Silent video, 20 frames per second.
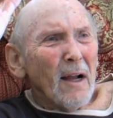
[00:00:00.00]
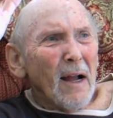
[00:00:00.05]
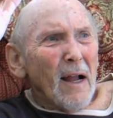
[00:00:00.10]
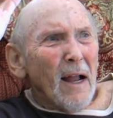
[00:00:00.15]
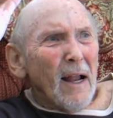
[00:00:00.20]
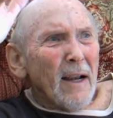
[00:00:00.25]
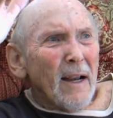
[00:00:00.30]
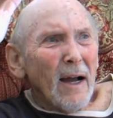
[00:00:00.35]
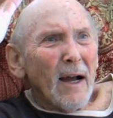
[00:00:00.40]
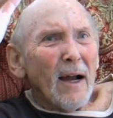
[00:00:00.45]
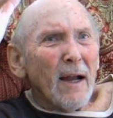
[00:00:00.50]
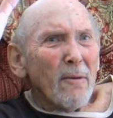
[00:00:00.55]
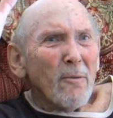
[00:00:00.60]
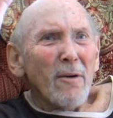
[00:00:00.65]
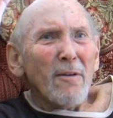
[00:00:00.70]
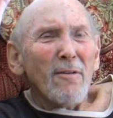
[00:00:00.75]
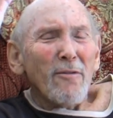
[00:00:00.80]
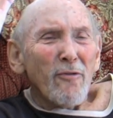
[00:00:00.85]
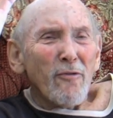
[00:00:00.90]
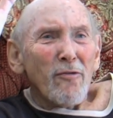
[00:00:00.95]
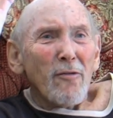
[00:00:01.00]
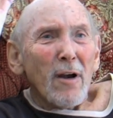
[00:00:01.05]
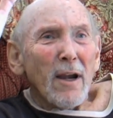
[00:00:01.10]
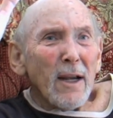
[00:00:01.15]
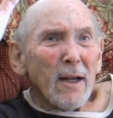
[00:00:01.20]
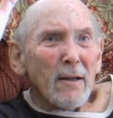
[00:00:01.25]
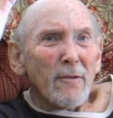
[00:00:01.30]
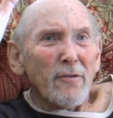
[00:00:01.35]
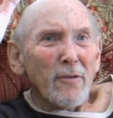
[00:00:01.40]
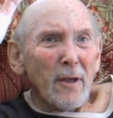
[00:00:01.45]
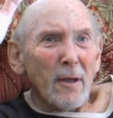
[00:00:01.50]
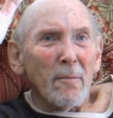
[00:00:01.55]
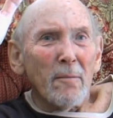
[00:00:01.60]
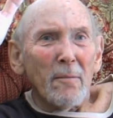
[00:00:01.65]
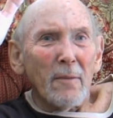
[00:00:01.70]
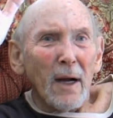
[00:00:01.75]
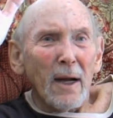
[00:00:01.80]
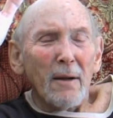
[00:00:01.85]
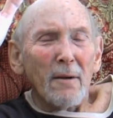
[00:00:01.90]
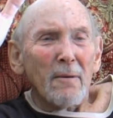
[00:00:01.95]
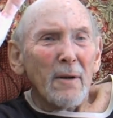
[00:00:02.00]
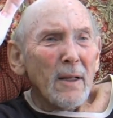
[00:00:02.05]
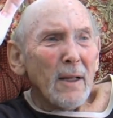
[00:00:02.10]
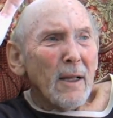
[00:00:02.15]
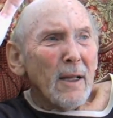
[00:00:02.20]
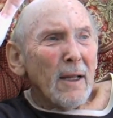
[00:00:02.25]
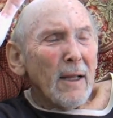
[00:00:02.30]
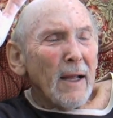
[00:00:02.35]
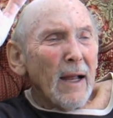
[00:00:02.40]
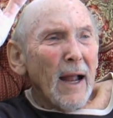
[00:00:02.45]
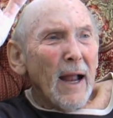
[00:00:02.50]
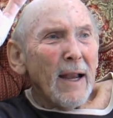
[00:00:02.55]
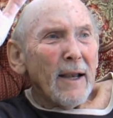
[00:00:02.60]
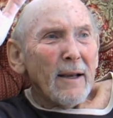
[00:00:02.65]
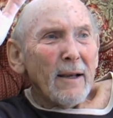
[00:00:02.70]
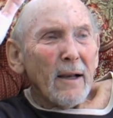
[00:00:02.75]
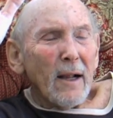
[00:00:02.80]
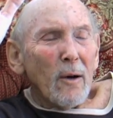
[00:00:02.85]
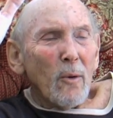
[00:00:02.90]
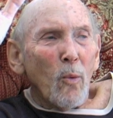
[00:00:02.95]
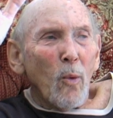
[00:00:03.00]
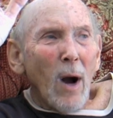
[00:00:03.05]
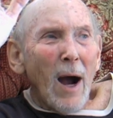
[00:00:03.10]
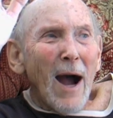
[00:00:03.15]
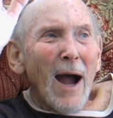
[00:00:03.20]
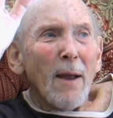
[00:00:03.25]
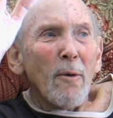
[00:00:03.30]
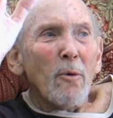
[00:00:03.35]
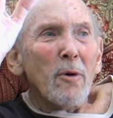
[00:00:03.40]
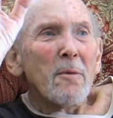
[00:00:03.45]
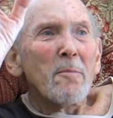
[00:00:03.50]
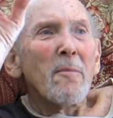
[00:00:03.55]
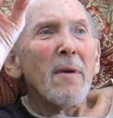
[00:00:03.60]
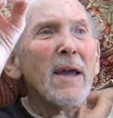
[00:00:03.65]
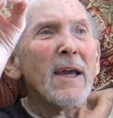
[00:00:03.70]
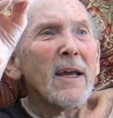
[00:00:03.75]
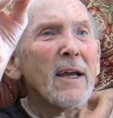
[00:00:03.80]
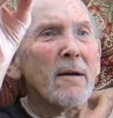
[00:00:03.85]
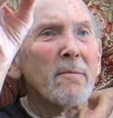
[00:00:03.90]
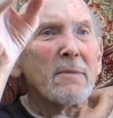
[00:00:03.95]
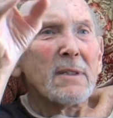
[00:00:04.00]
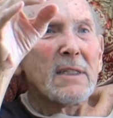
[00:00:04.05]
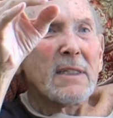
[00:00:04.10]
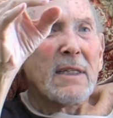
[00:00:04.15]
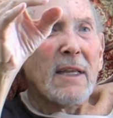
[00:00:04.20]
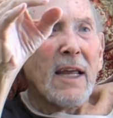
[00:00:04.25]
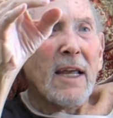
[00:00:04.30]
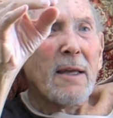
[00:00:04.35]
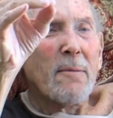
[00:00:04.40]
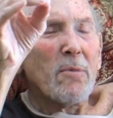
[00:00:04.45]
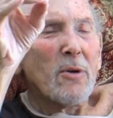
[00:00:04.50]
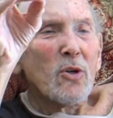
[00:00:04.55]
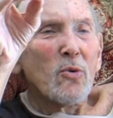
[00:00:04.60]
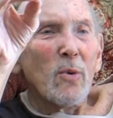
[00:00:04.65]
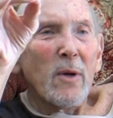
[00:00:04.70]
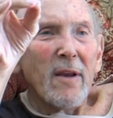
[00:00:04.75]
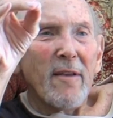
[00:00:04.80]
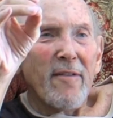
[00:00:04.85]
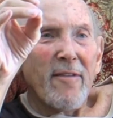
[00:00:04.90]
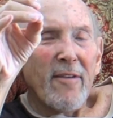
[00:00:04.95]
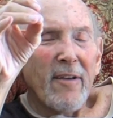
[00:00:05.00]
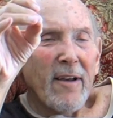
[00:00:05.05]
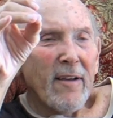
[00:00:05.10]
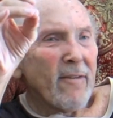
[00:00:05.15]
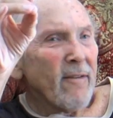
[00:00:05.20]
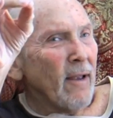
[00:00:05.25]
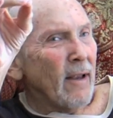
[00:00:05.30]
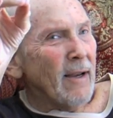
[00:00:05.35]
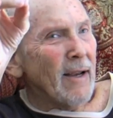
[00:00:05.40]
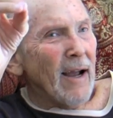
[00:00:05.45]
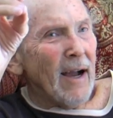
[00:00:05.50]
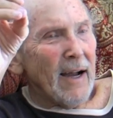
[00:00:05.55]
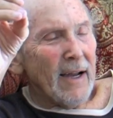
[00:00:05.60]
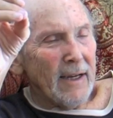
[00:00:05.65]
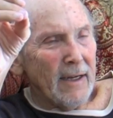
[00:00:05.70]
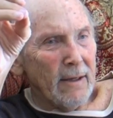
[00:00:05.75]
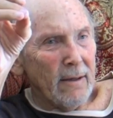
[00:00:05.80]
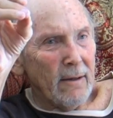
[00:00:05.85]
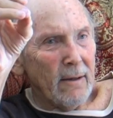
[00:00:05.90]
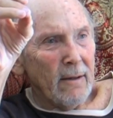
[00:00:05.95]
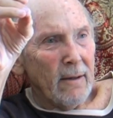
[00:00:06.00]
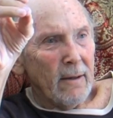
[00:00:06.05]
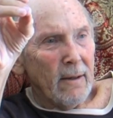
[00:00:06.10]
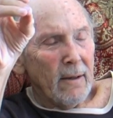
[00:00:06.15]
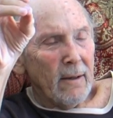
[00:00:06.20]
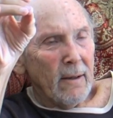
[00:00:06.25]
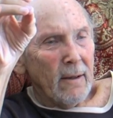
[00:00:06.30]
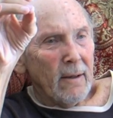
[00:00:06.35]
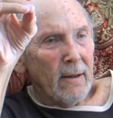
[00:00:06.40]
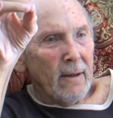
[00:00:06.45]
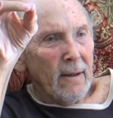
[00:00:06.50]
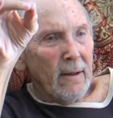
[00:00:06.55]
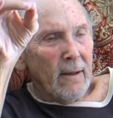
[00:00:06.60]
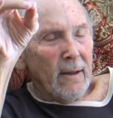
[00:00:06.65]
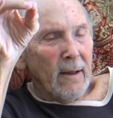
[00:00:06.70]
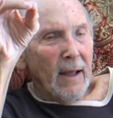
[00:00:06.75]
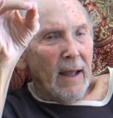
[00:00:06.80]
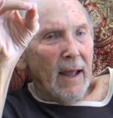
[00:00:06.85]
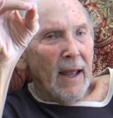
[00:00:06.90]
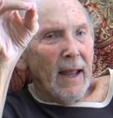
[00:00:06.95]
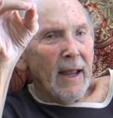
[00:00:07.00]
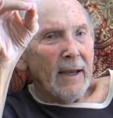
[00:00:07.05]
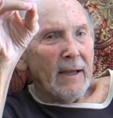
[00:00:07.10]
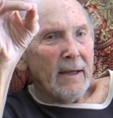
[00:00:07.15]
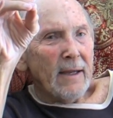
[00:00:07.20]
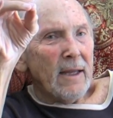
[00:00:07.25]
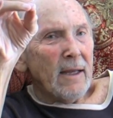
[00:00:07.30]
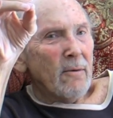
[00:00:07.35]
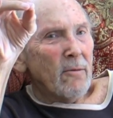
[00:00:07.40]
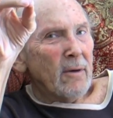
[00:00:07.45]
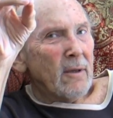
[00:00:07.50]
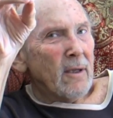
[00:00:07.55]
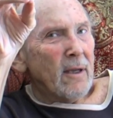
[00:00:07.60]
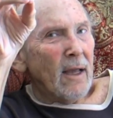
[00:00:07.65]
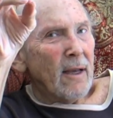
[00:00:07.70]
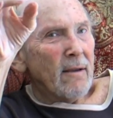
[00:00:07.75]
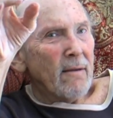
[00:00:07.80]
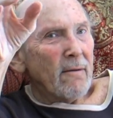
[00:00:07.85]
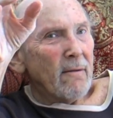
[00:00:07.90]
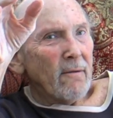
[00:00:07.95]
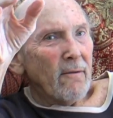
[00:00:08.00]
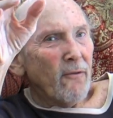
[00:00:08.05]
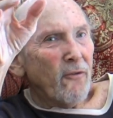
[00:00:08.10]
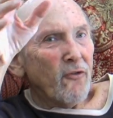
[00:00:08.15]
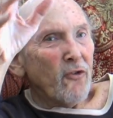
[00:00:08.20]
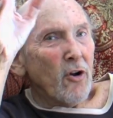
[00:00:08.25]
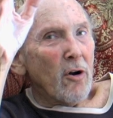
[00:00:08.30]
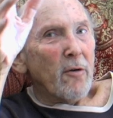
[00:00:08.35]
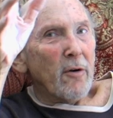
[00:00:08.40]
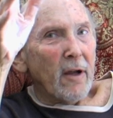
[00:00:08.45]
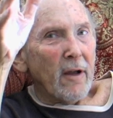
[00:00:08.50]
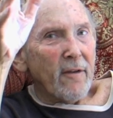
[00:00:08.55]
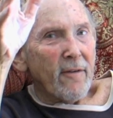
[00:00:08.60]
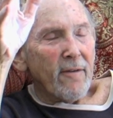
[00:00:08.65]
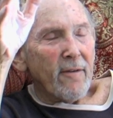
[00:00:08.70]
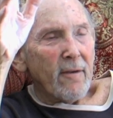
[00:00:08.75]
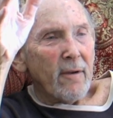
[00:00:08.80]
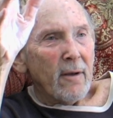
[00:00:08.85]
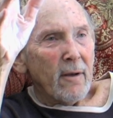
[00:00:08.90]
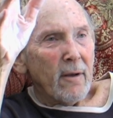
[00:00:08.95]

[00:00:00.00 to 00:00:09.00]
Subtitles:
and I was afraid of him. And I would make a mistake between 6 and 9, and he would get furious,